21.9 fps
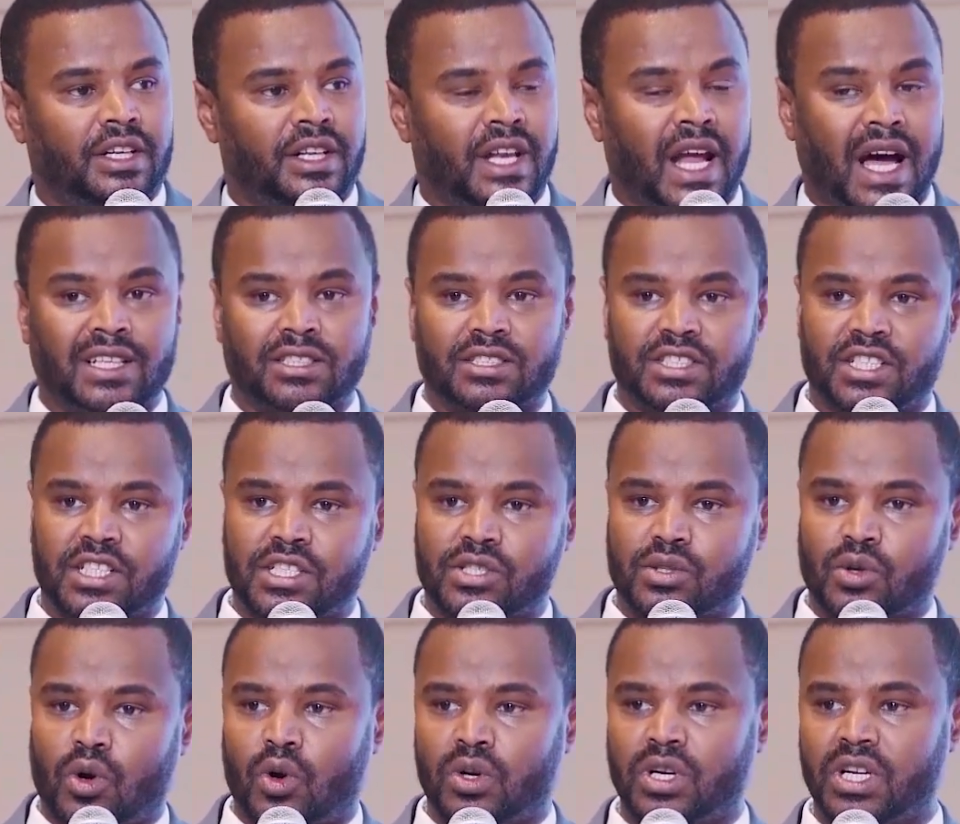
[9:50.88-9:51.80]
not
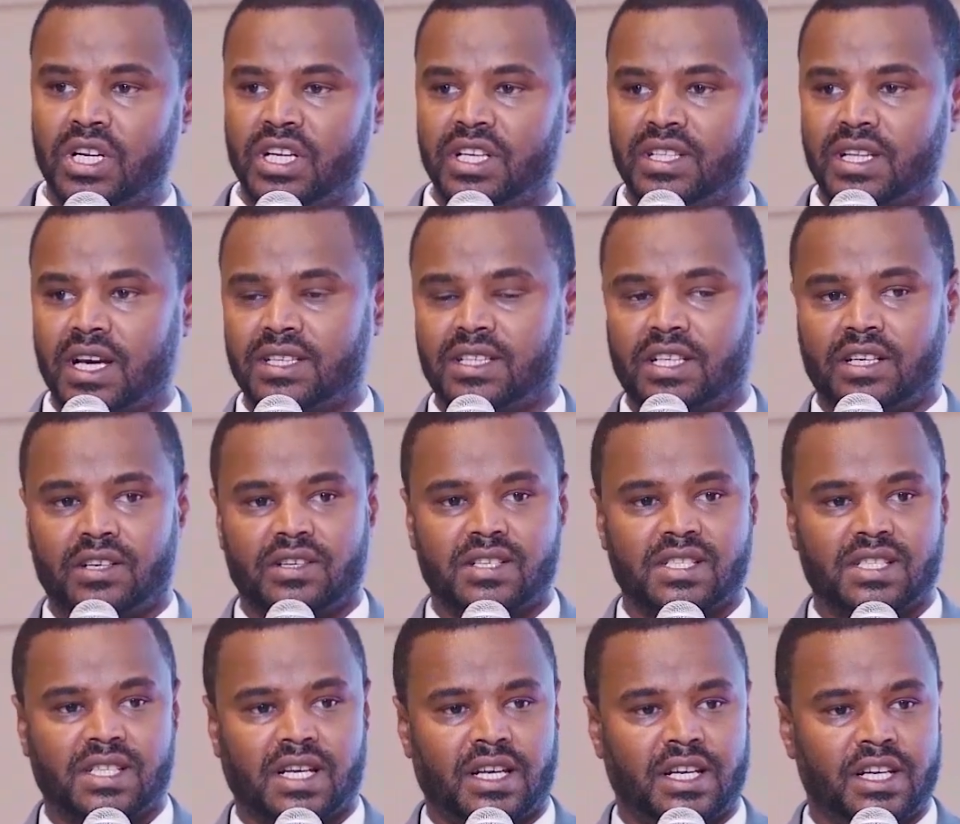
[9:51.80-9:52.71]
just only that there
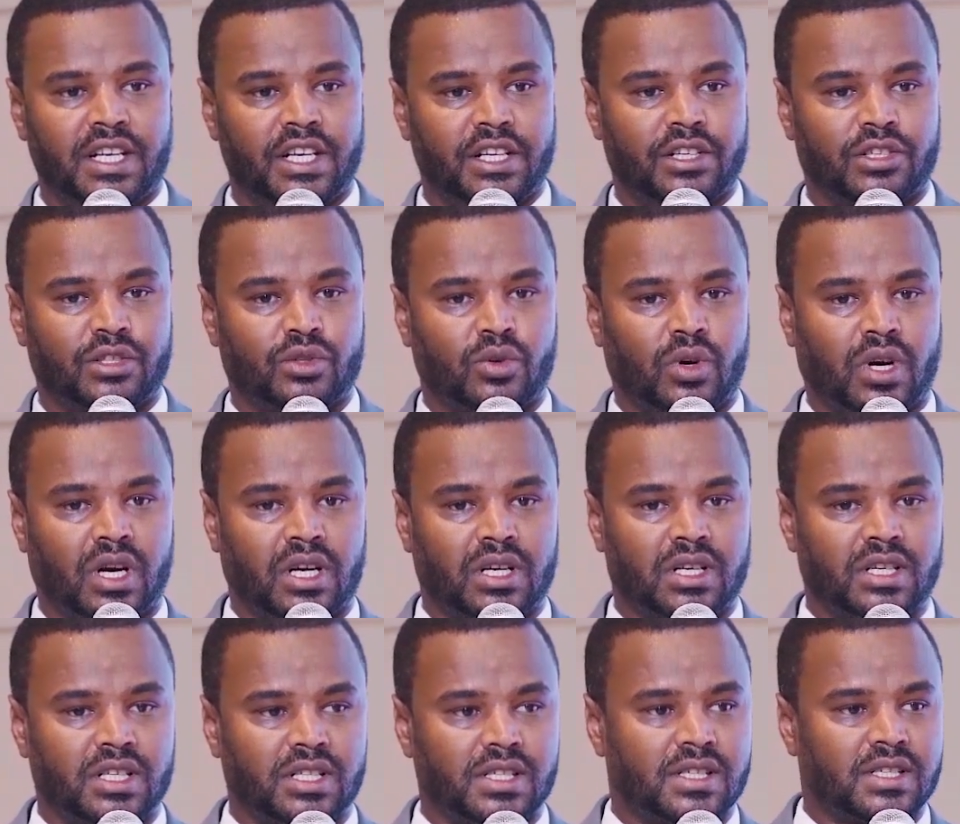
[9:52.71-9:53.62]
is a need
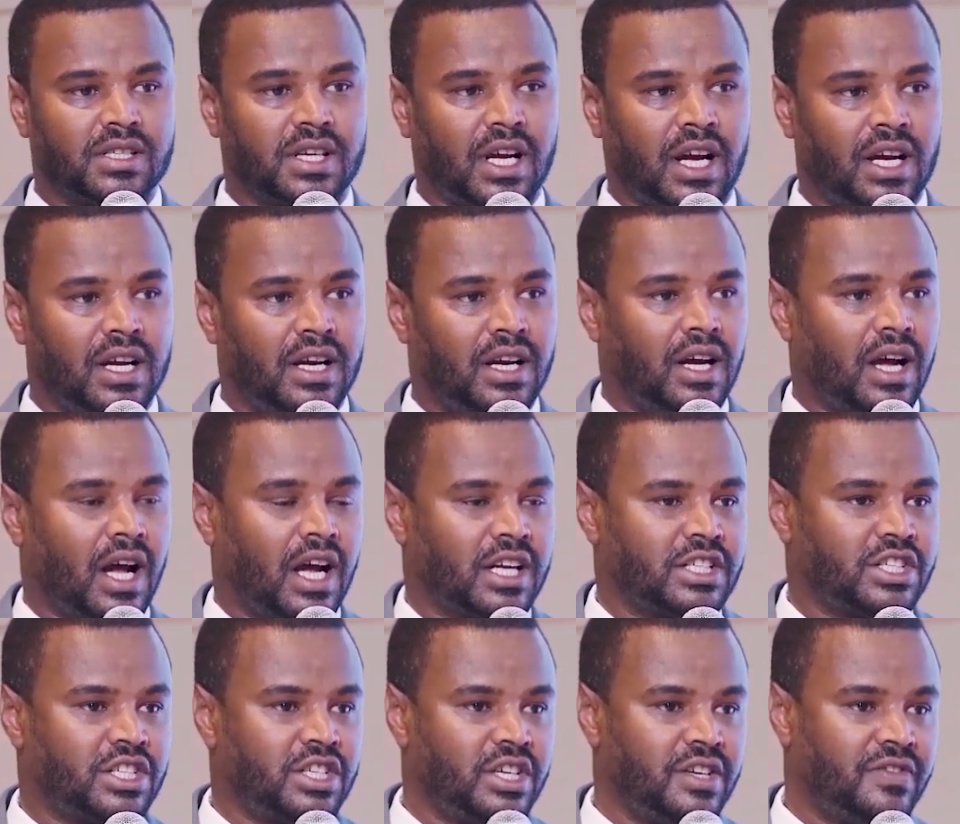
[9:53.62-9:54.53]
toward this
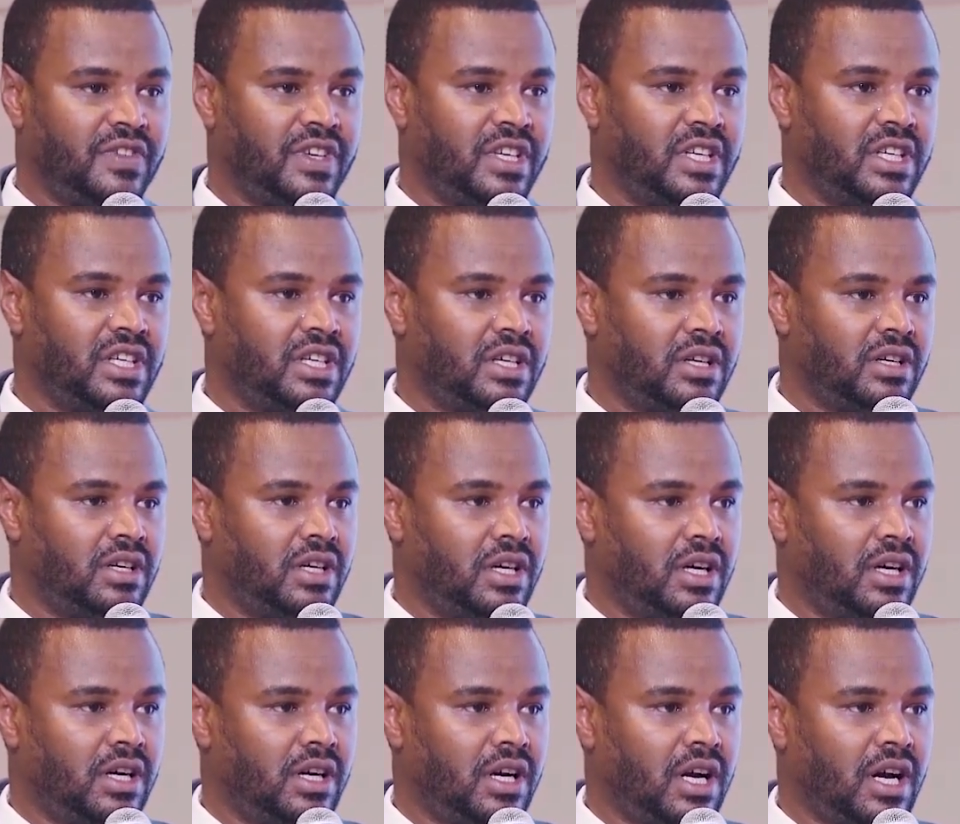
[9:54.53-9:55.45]
achieving
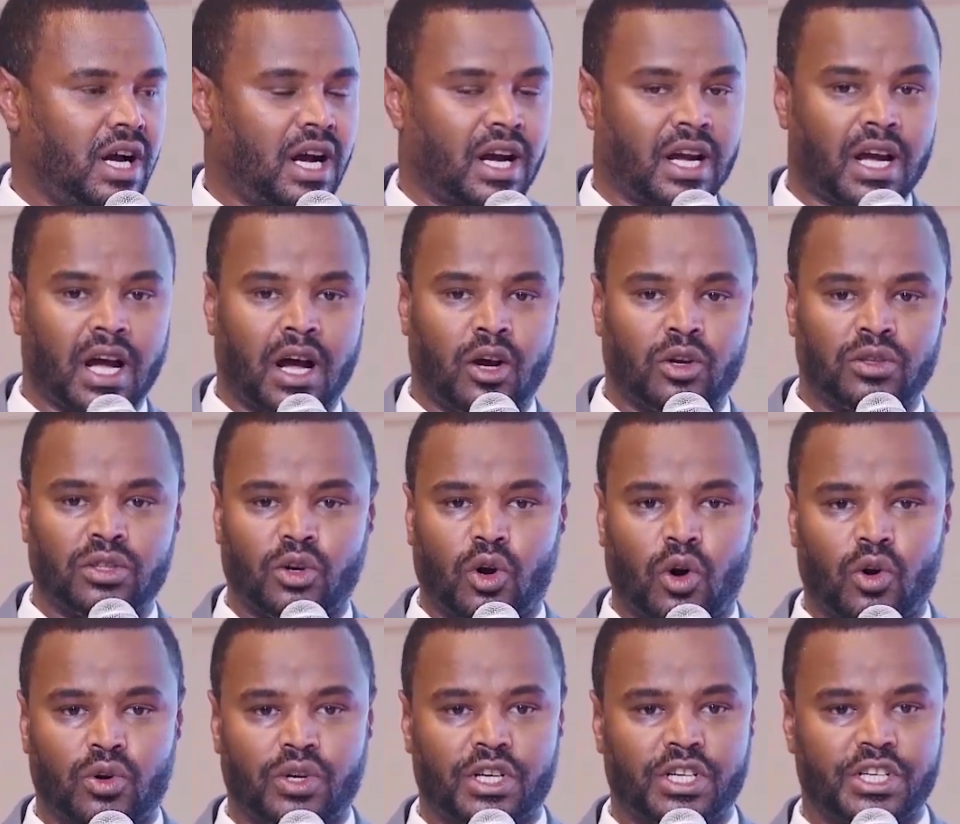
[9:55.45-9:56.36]
account
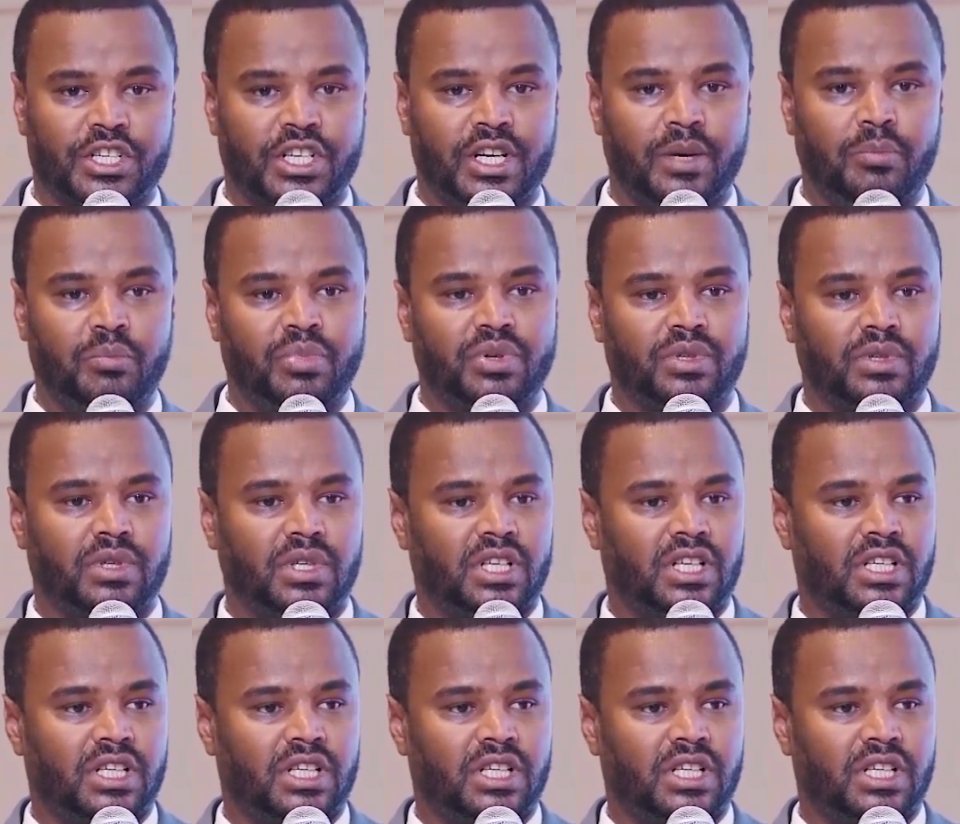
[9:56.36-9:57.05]
ownership